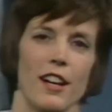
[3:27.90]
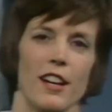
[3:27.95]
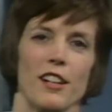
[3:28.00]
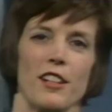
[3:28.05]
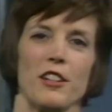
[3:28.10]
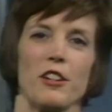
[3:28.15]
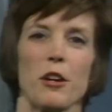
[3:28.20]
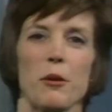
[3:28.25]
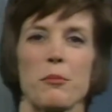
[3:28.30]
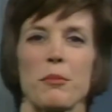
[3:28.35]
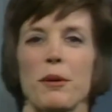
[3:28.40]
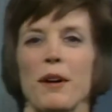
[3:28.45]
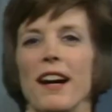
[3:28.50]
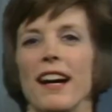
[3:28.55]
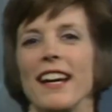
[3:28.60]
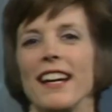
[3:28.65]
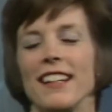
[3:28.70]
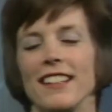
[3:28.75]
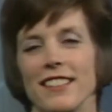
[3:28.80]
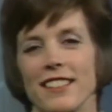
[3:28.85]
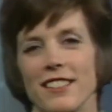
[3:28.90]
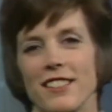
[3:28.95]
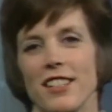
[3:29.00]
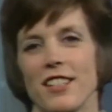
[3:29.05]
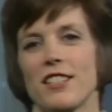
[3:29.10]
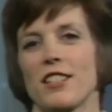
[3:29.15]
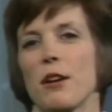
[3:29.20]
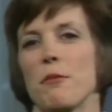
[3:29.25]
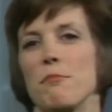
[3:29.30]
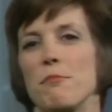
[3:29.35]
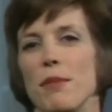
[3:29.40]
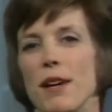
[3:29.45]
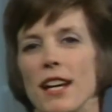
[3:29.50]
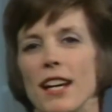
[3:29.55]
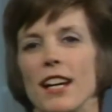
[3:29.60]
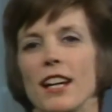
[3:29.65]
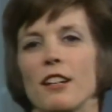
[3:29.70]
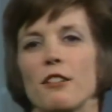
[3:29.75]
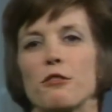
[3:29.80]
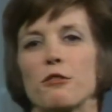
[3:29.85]
Your brain is just a
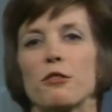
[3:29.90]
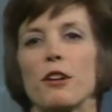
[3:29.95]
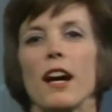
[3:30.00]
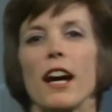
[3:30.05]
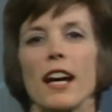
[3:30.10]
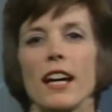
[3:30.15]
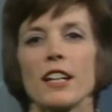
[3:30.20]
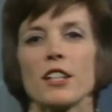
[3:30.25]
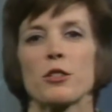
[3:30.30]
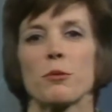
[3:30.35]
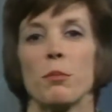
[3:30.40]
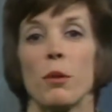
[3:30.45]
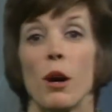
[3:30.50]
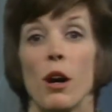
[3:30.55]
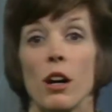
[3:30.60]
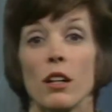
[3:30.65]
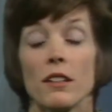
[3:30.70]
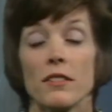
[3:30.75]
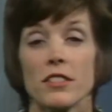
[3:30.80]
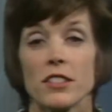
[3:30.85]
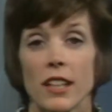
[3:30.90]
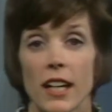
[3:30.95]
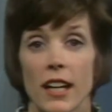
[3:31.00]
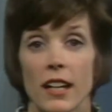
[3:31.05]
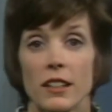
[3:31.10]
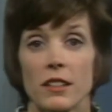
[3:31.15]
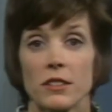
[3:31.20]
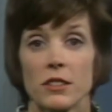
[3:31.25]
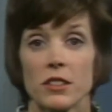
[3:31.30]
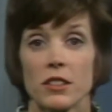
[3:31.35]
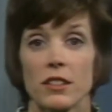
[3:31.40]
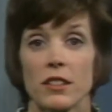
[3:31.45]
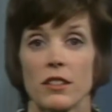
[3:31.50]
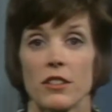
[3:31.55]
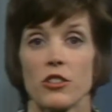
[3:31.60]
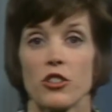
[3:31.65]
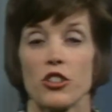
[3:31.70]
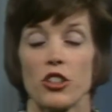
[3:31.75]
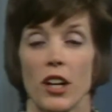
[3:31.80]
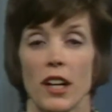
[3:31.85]
big grayish ball of cells
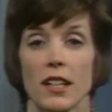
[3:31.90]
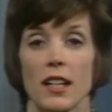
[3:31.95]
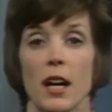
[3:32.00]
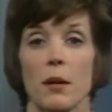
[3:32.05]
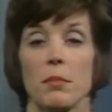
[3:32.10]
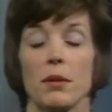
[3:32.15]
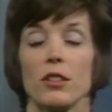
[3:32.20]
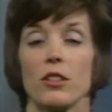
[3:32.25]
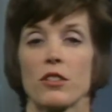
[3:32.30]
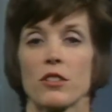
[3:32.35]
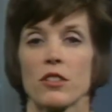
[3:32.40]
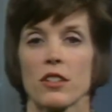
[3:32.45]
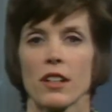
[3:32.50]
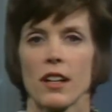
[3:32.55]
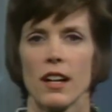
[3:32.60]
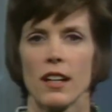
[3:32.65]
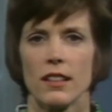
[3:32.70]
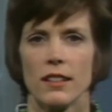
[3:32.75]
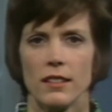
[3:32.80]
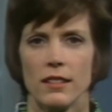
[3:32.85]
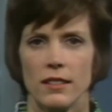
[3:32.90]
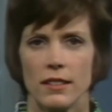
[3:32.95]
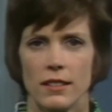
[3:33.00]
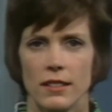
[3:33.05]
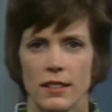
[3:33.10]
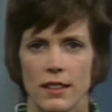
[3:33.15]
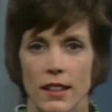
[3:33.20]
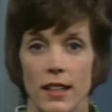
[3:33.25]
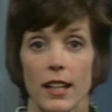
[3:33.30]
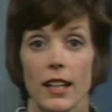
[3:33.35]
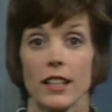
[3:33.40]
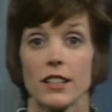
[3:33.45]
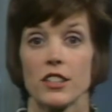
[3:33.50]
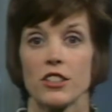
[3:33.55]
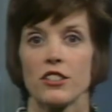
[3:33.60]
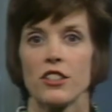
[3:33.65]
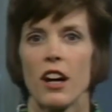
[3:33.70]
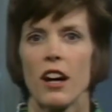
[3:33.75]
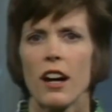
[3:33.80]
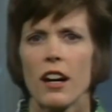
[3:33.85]
shut up in your skull. It's
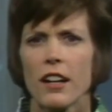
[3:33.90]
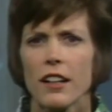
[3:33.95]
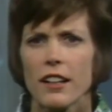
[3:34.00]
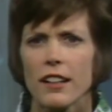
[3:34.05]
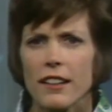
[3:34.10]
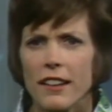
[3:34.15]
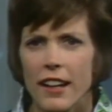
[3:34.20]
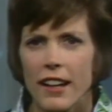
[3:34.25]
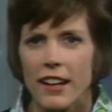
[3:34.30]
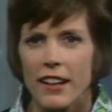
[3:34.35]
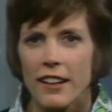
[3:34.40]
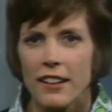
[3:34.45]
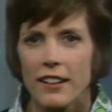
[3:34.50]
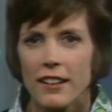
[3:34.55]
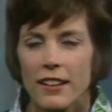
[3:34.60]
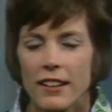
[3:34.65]
dark in there.